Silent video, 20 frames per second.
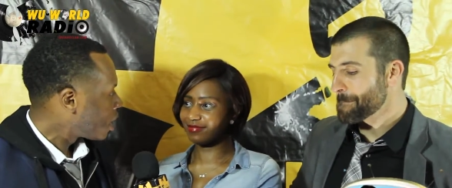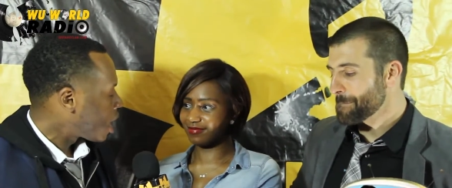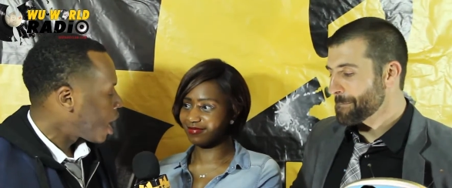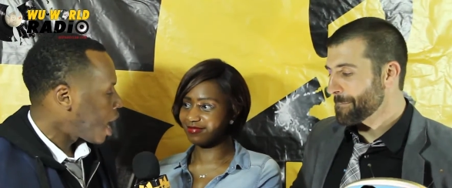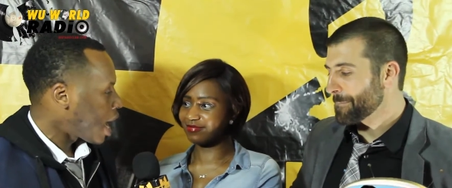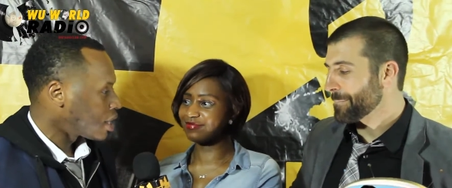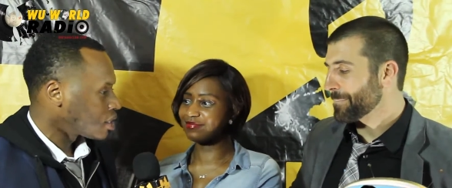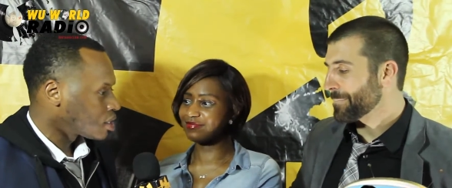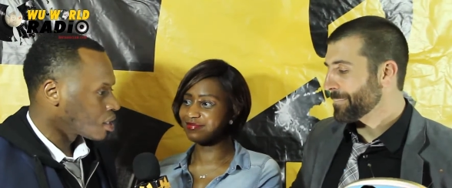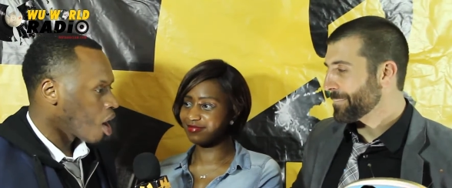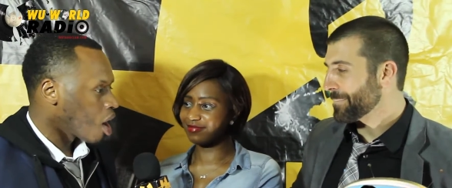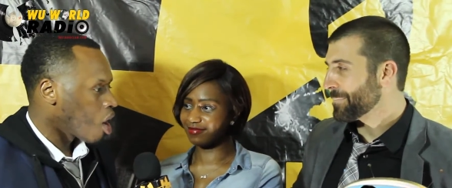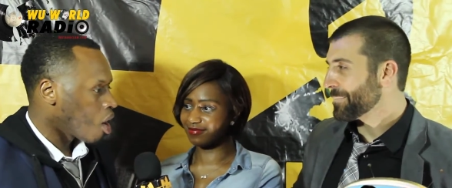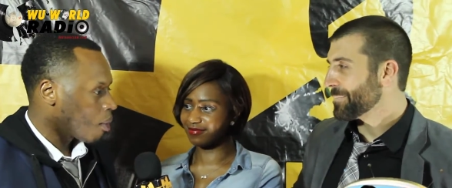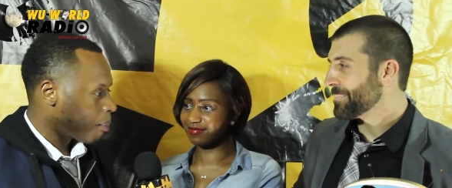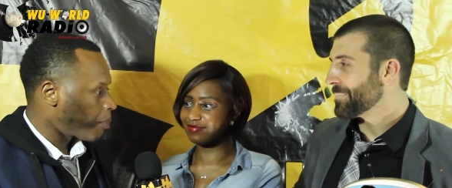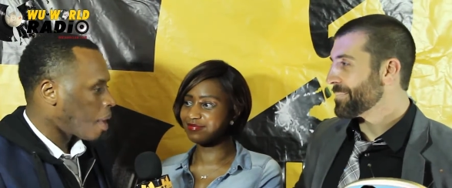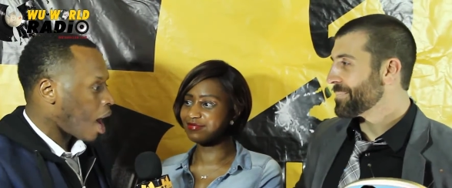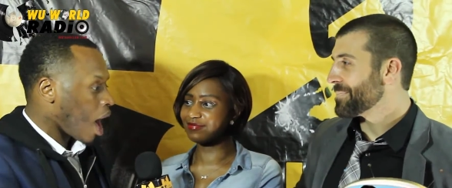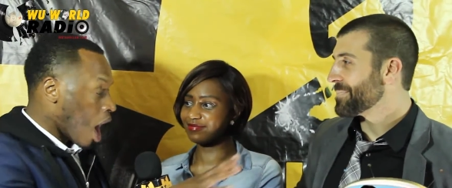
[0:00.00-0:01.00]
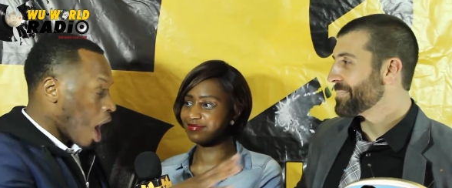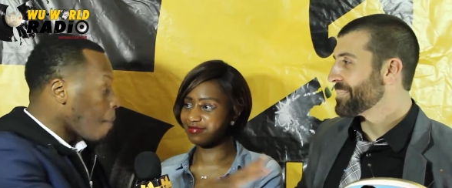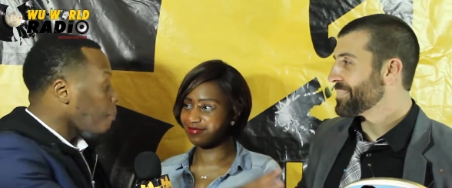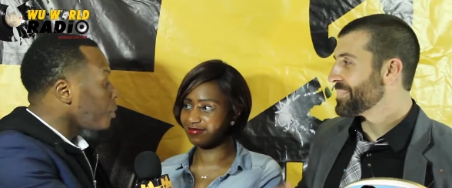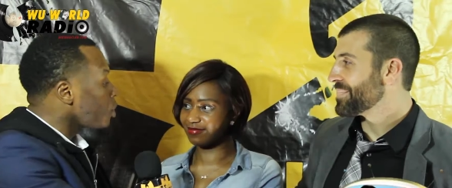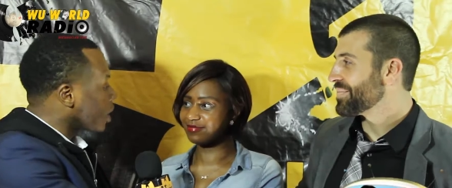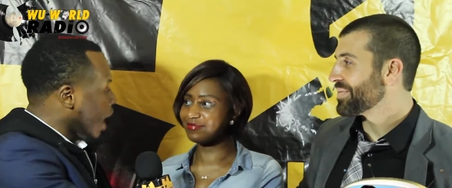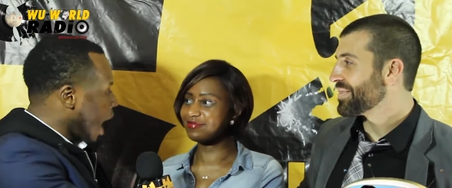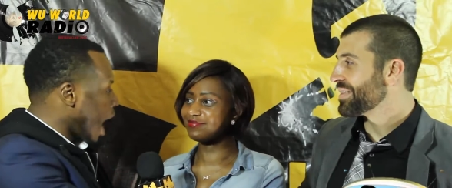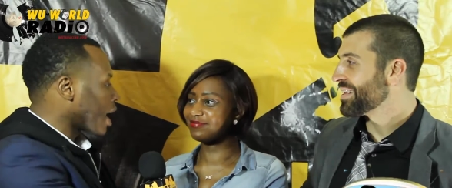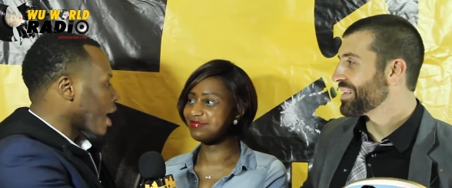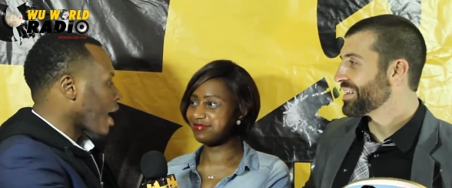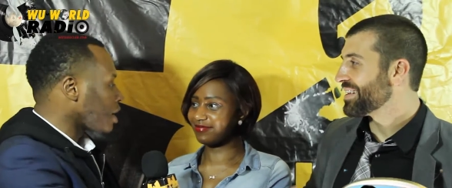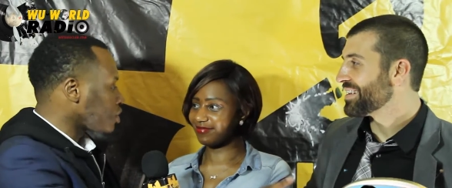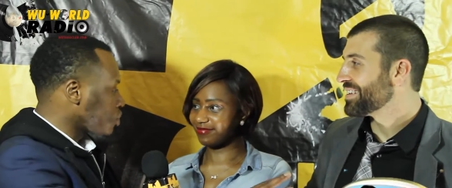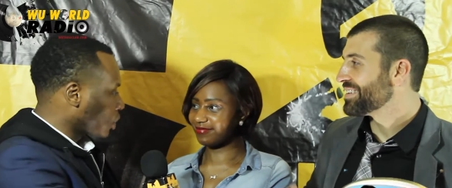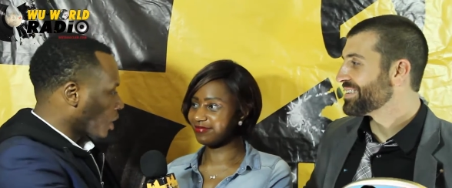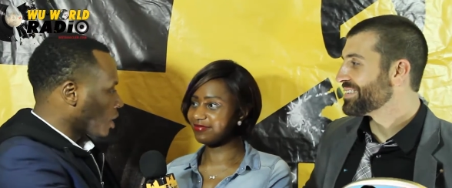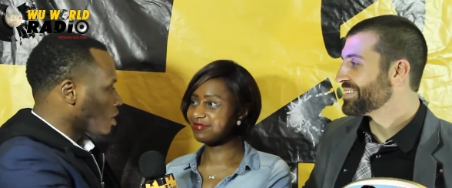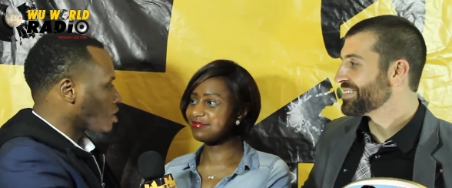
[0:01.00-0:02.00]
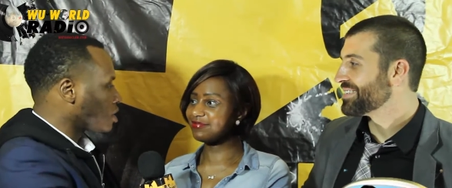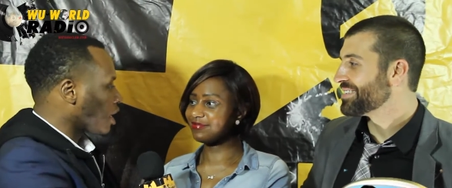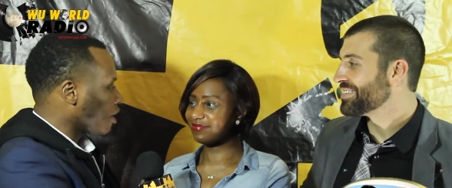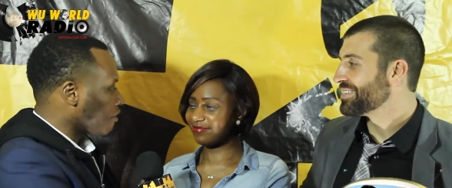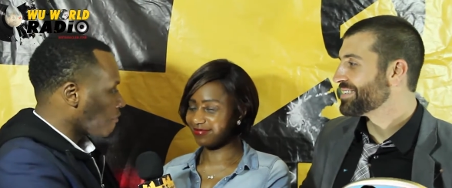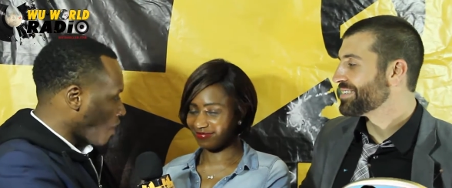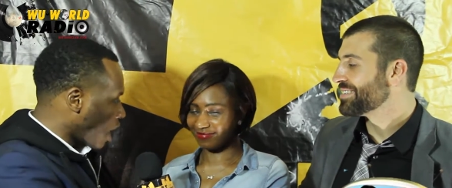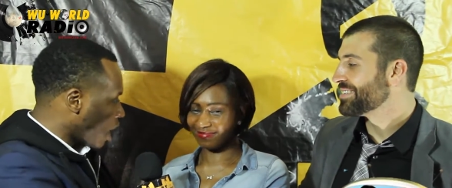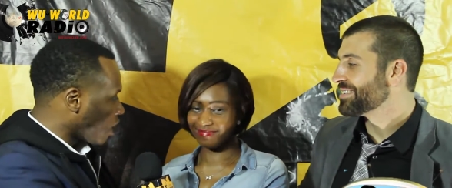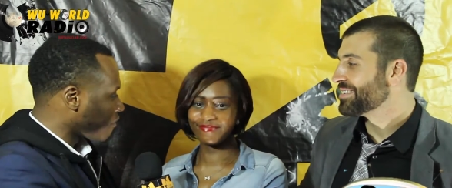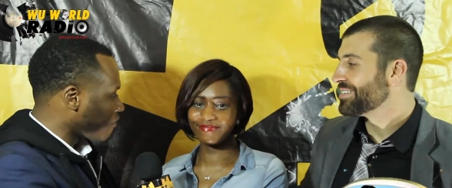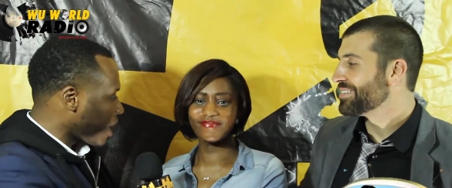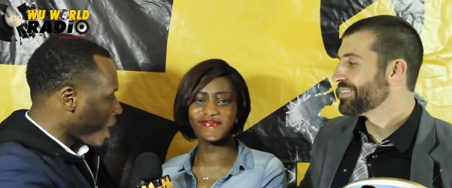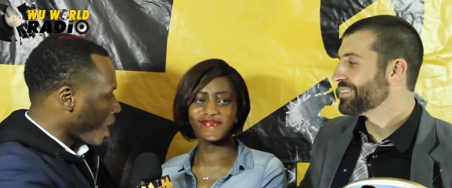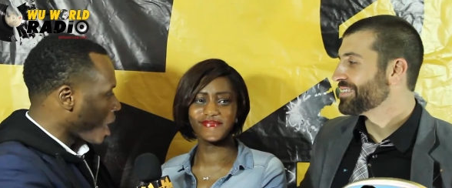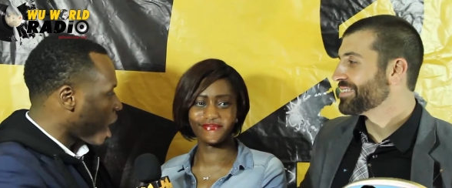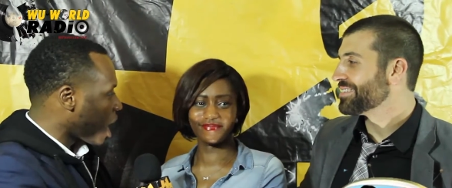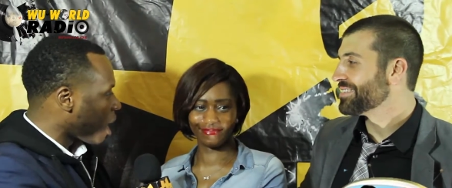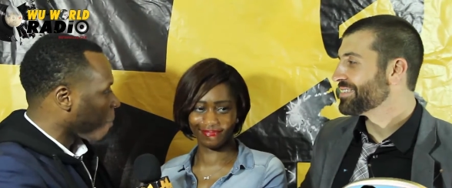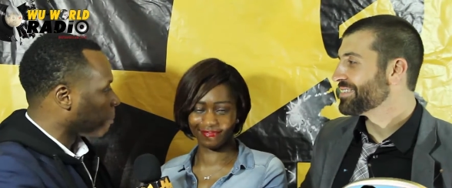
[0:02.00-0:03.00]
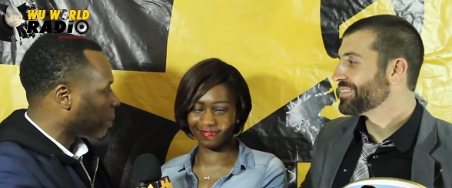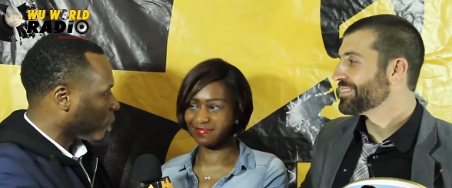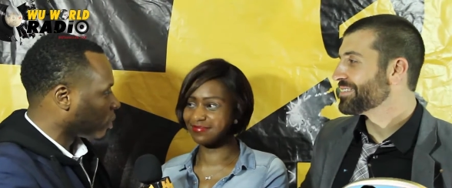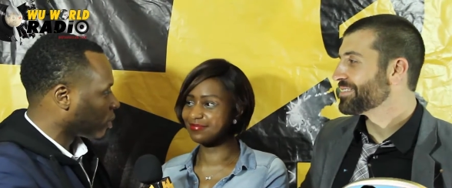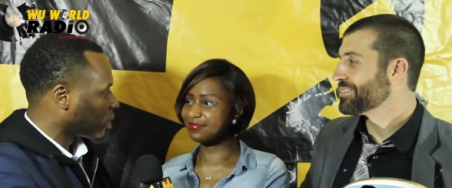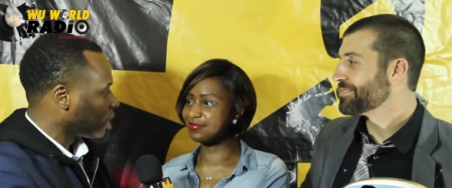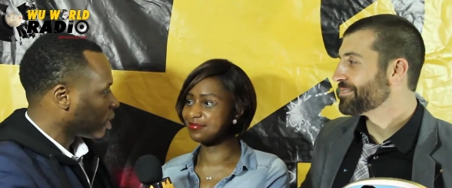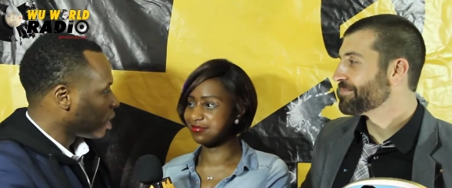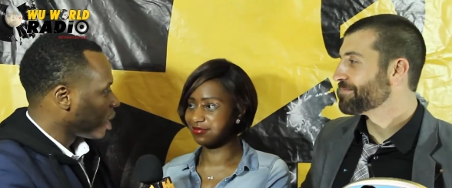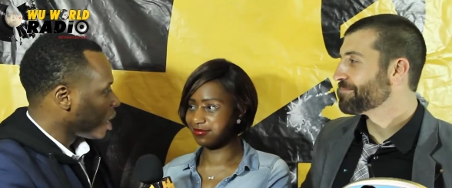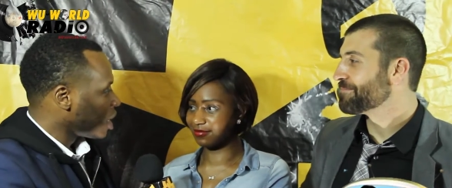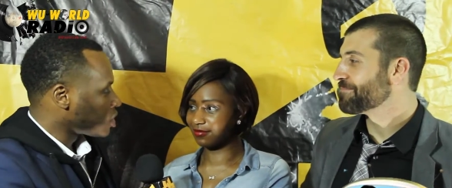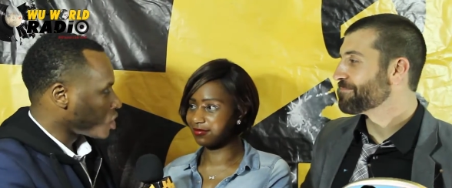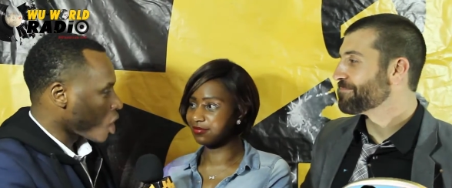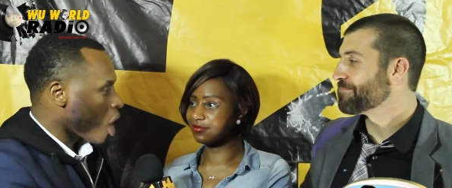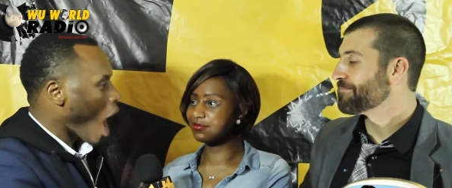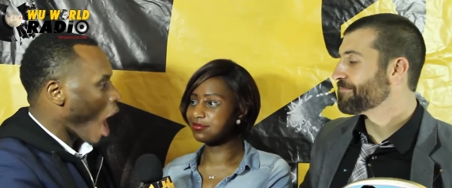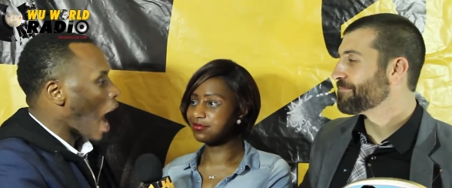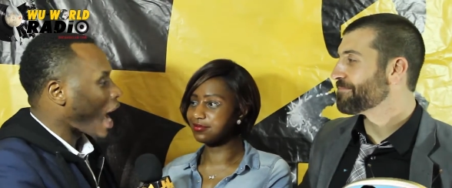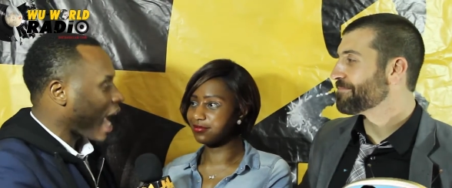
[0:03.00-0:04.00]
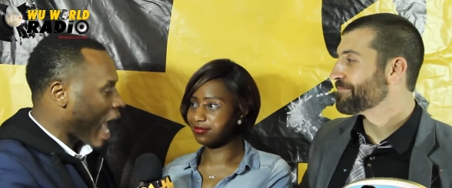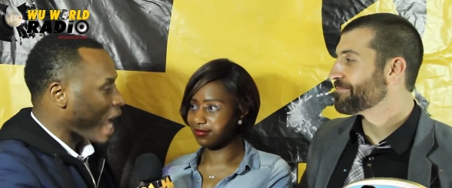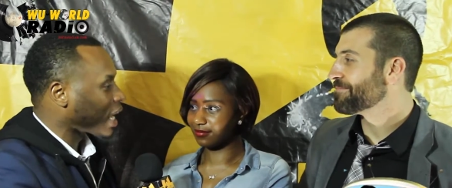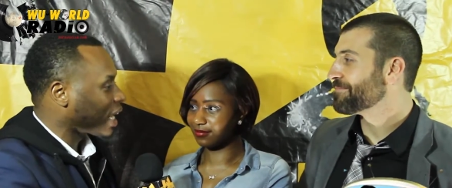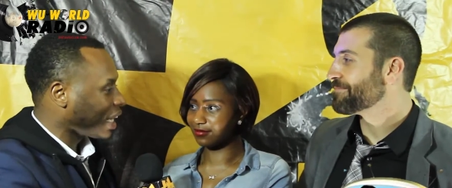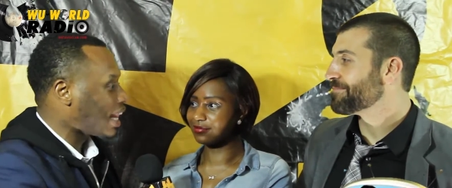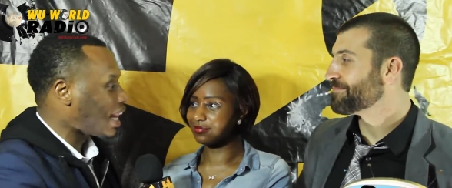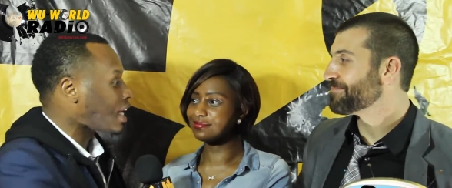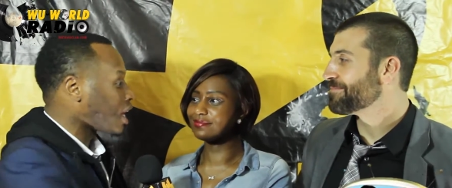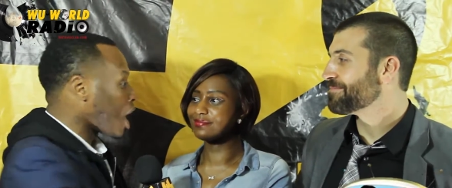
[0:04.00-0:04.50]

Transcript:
Speaker 1: And so, but humble guy, as you can see, very, very humble. So I got to let